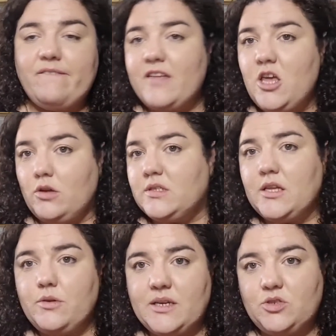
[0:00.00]
for you so
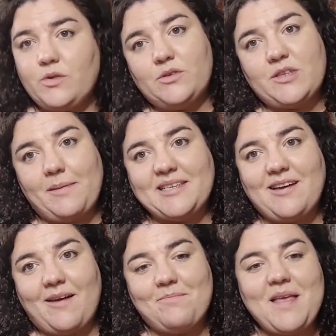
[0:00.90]
that you can enjoy your sewing
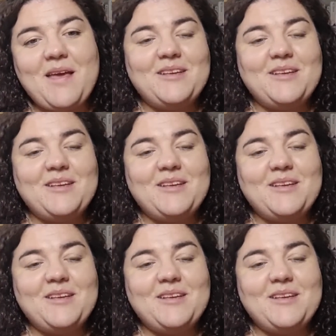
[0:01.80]
time.